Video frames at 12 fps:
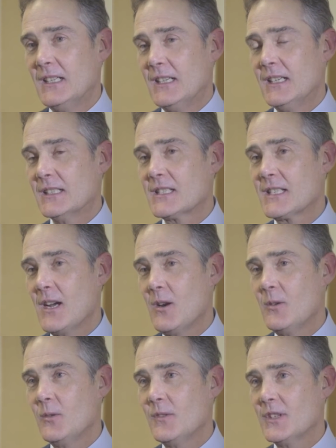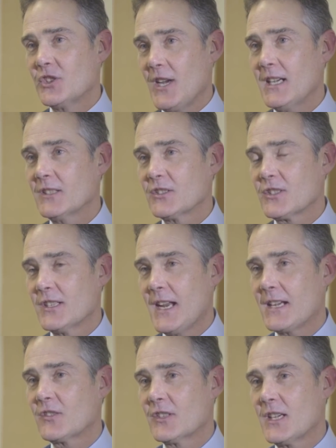And so the challenge that
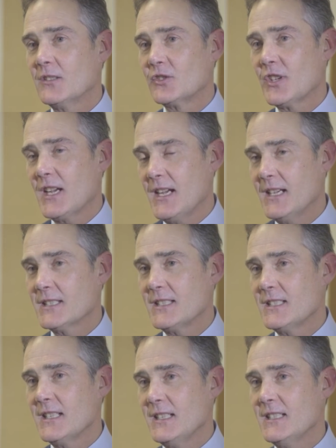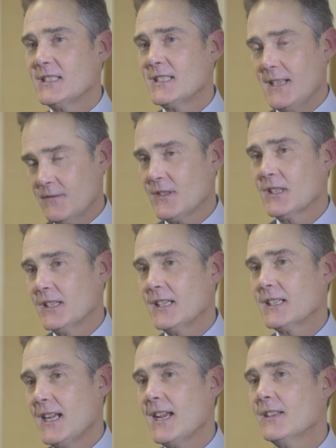agriculture has is definitely,
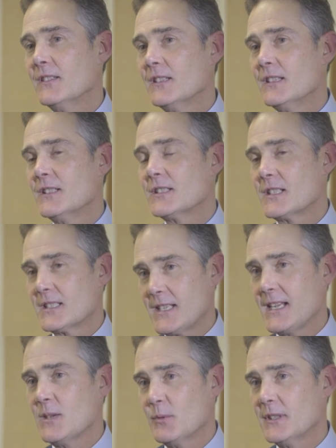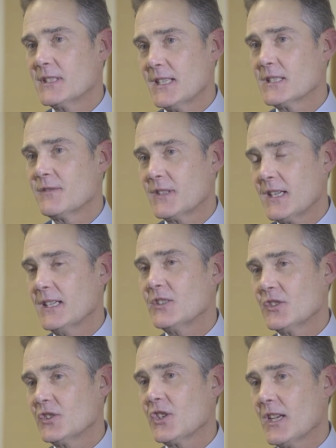again, the sustainable
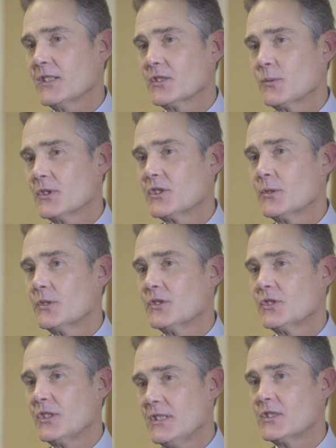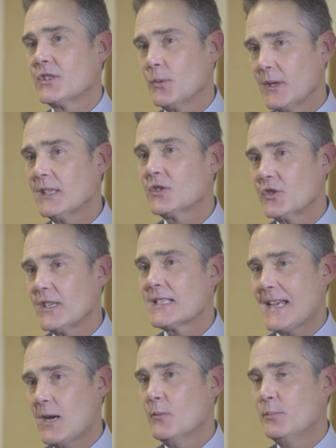intensification challenge, which is to
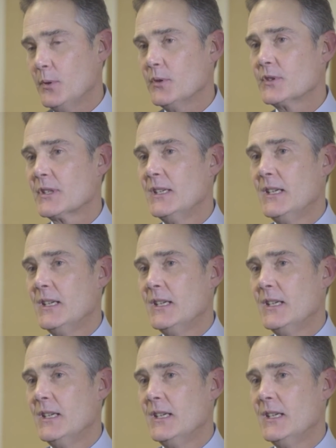increase output